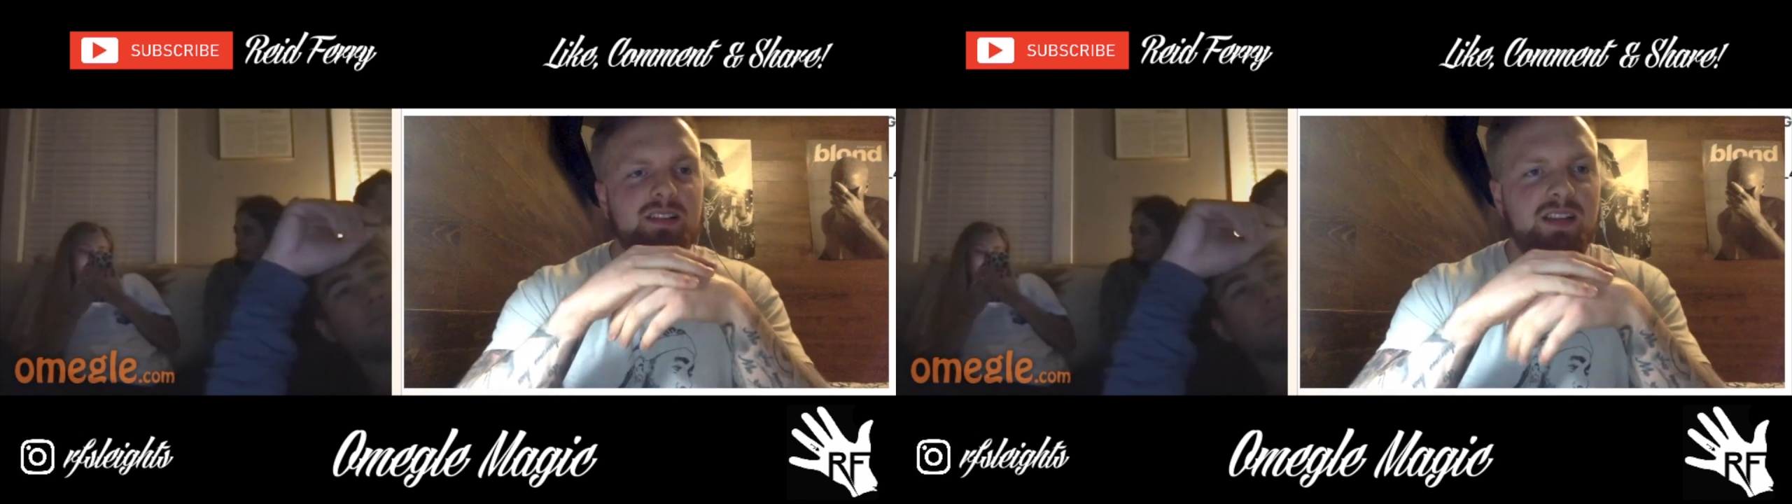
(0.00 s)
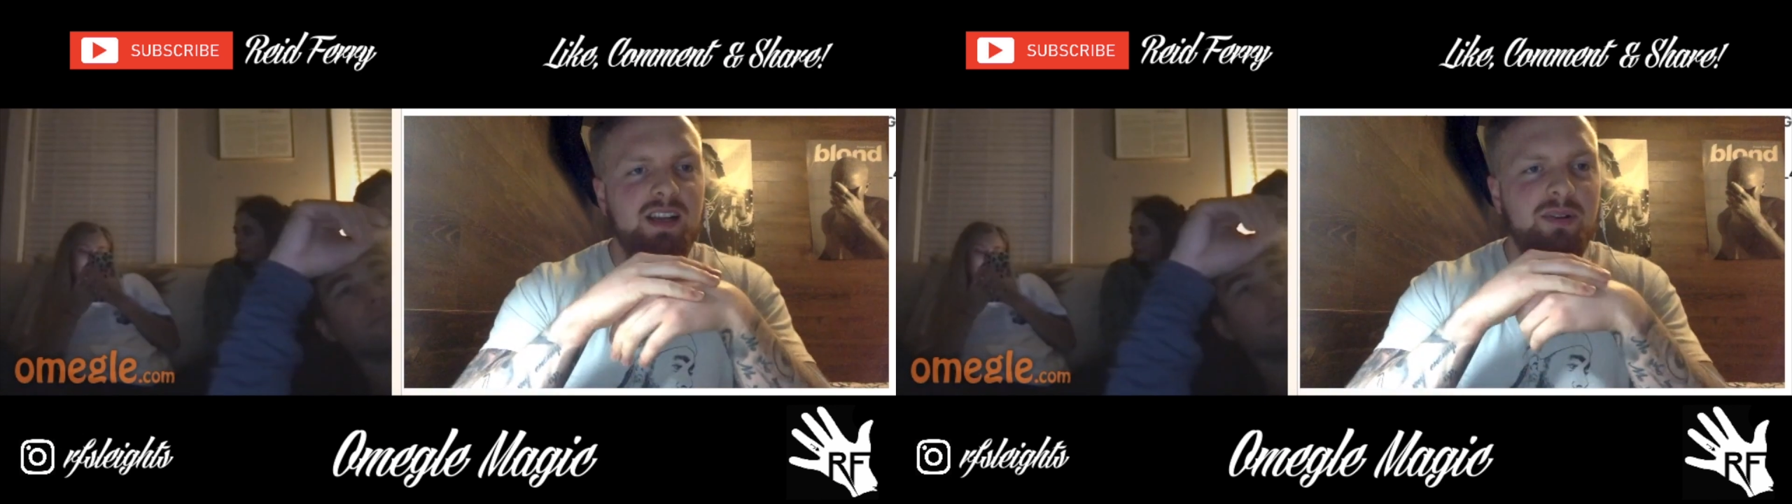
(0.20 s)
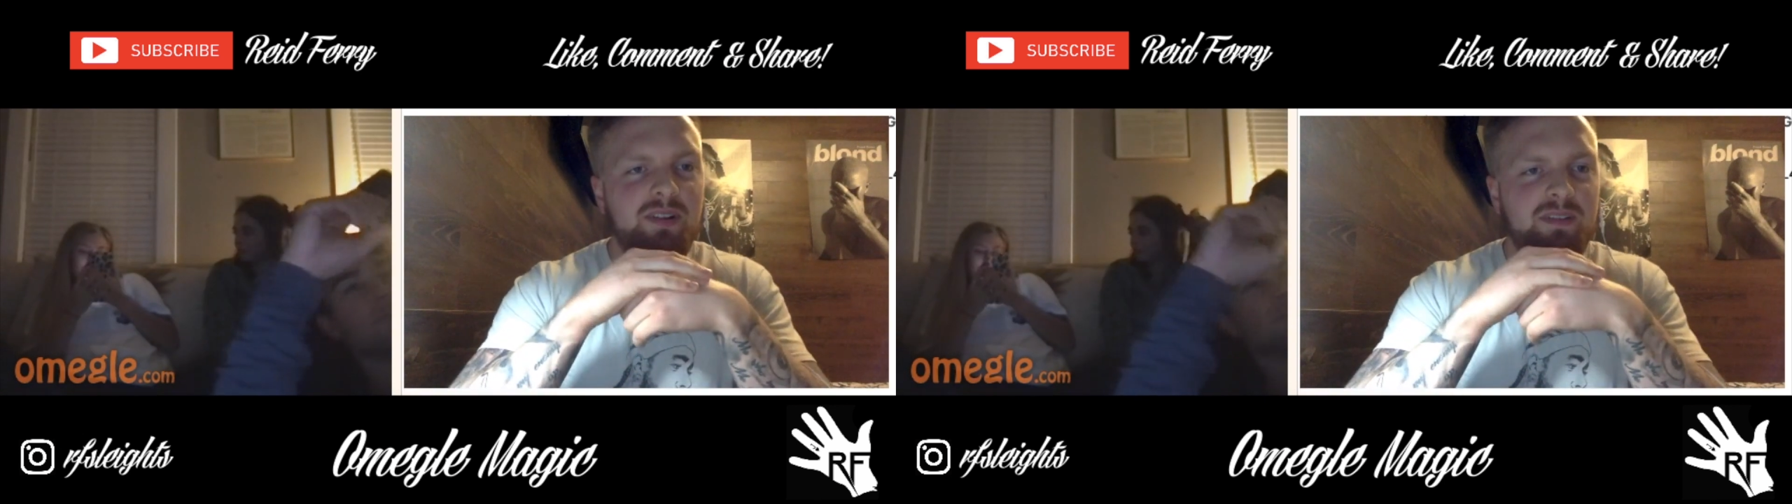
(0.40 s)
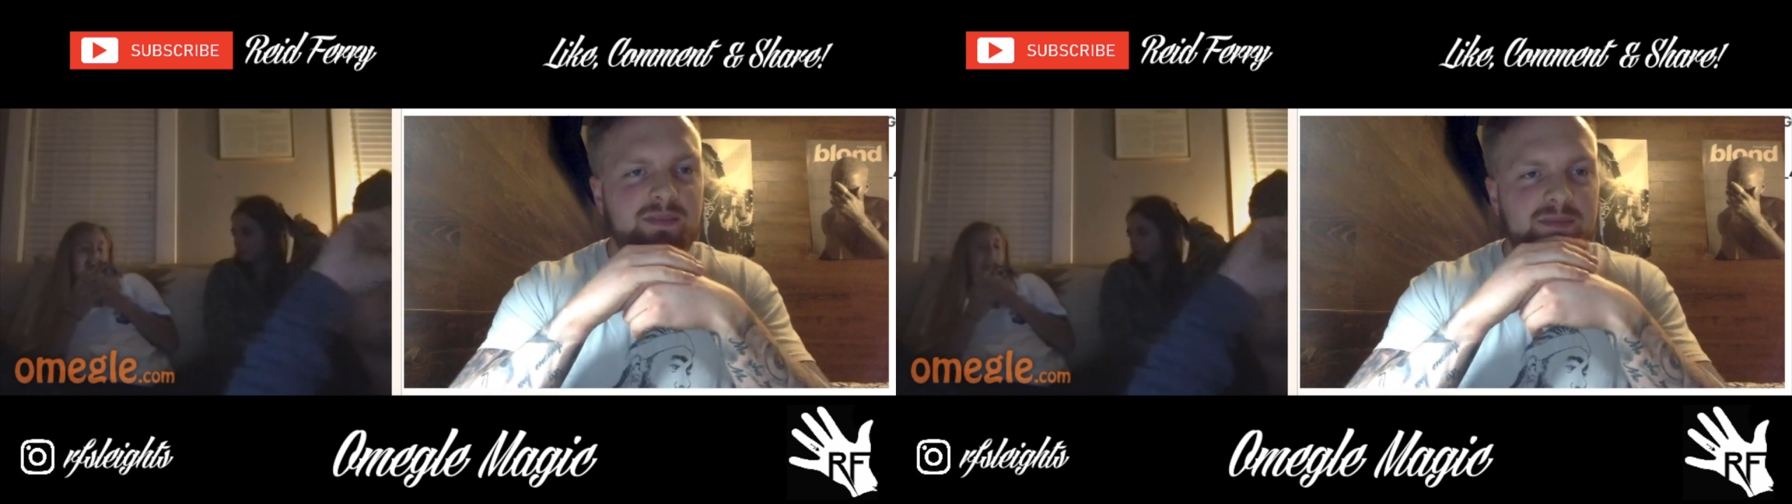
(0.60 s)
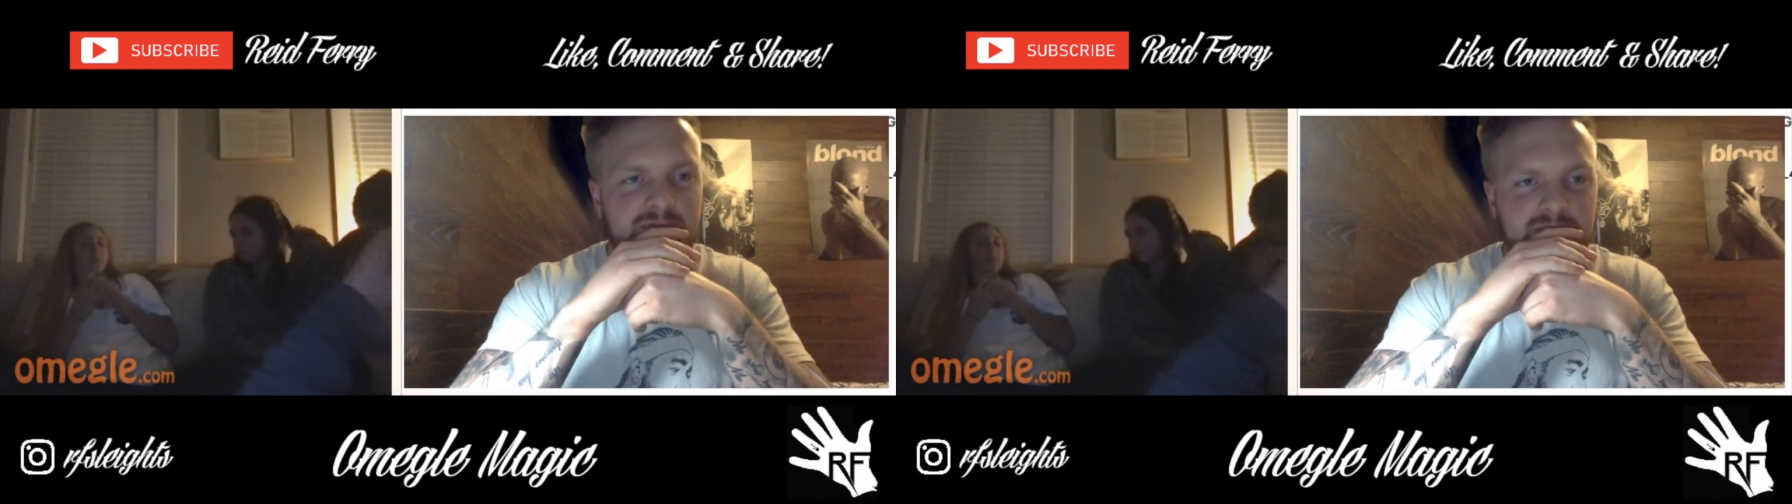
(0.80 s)
got one?
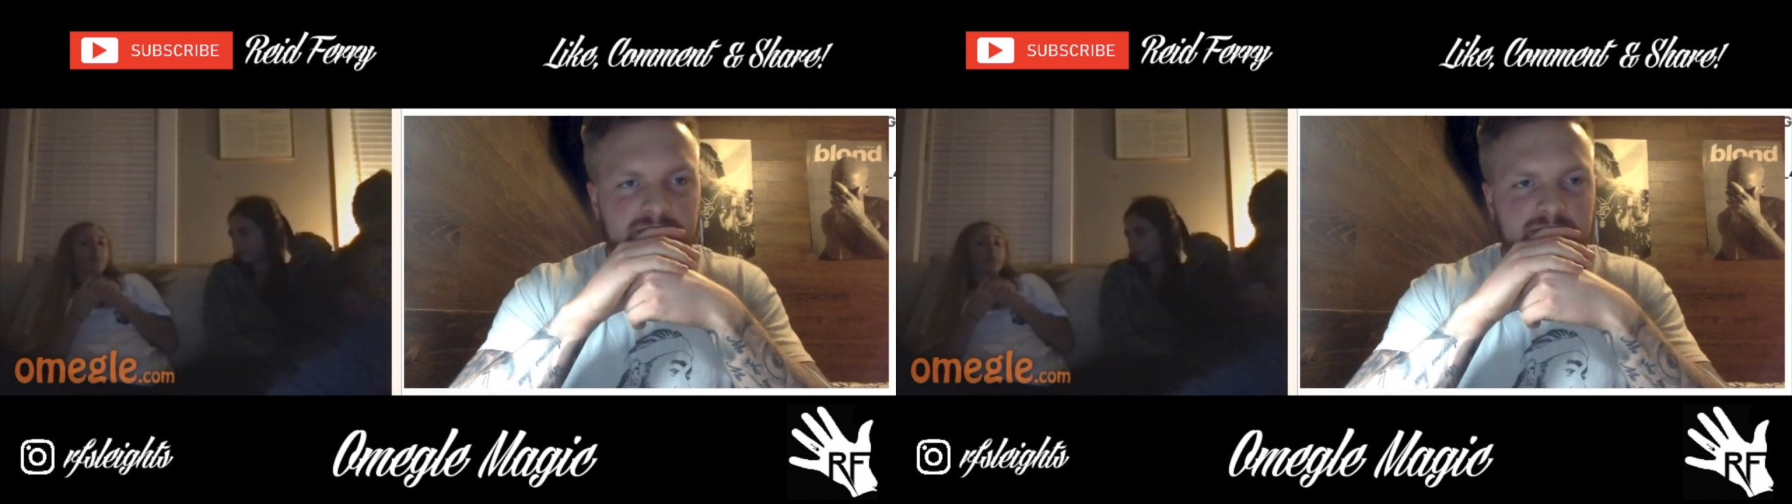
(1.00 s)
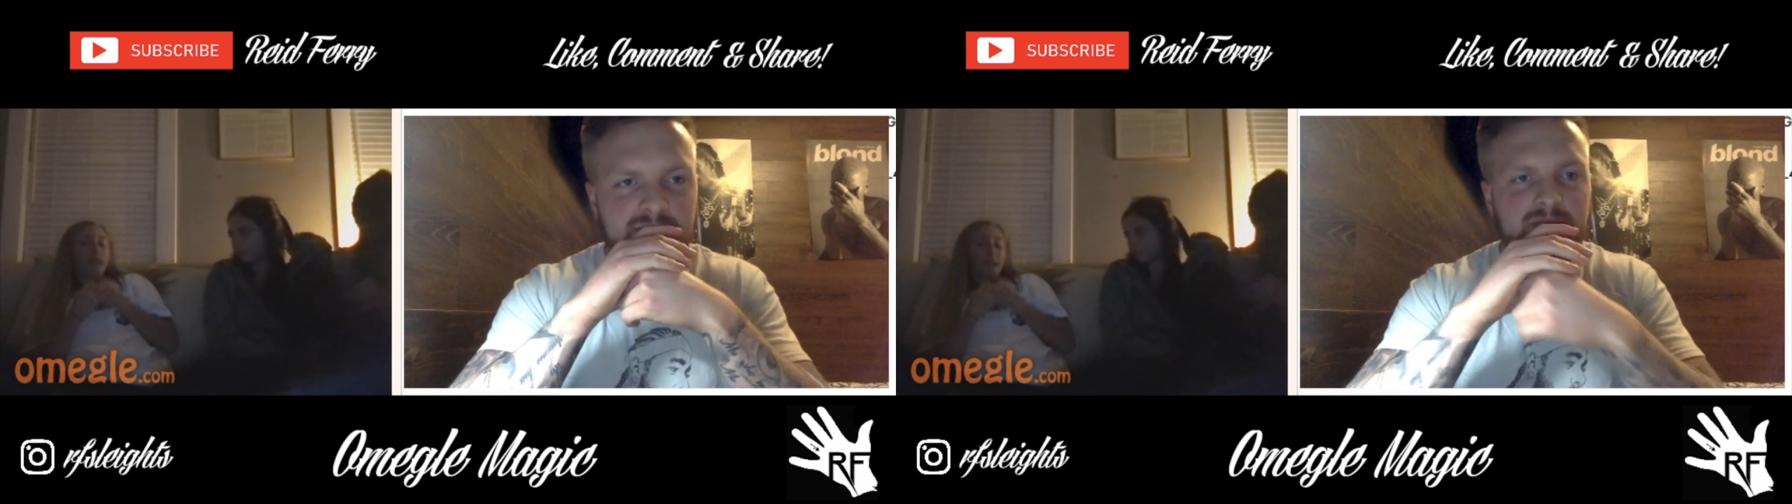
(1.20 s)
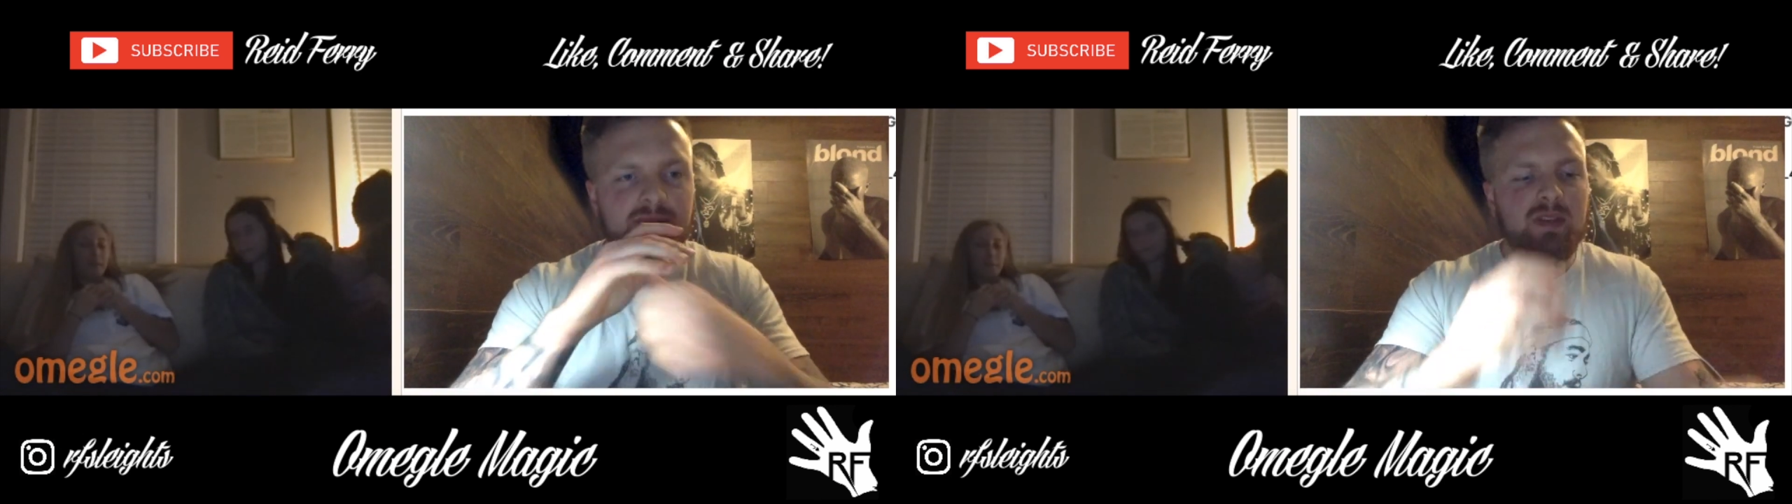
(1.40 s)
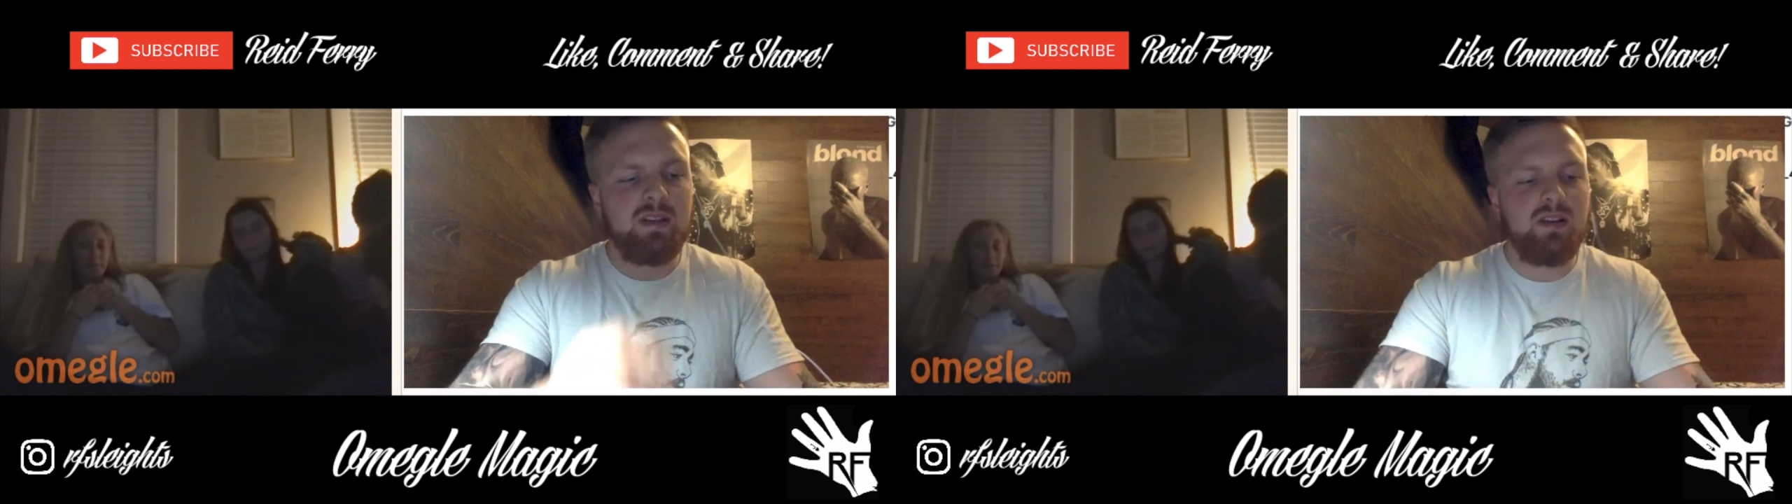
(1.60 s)
Yeah.